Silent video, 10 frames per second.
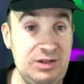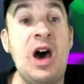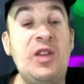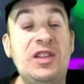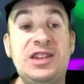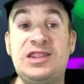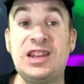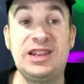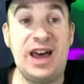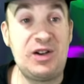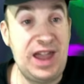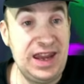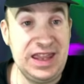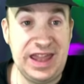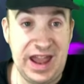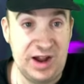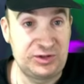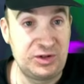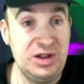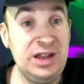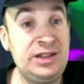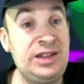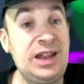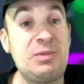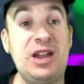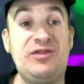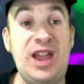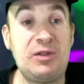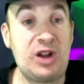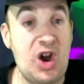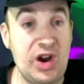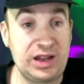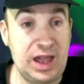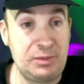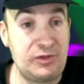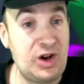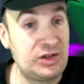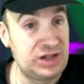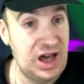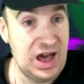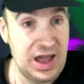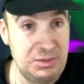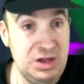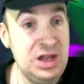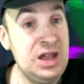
Although this doesn't allow any character to take my favorite archetype of all time,